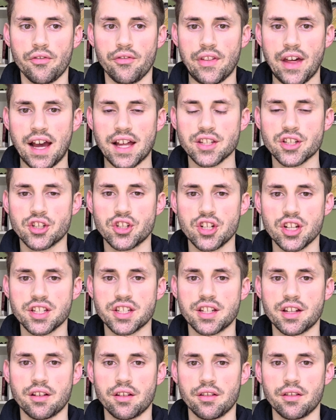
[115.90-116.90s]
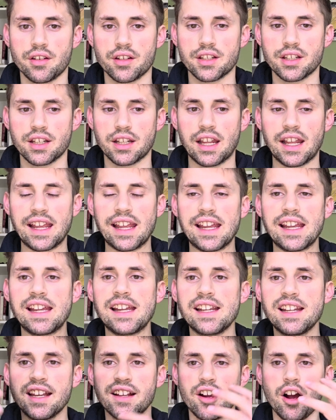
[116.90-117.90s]
that's just
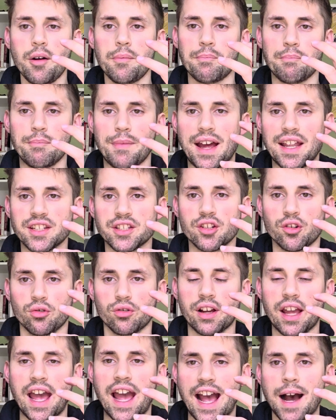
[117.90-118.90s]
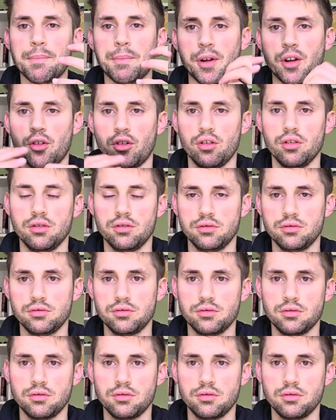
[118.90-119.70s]
eating up mental capital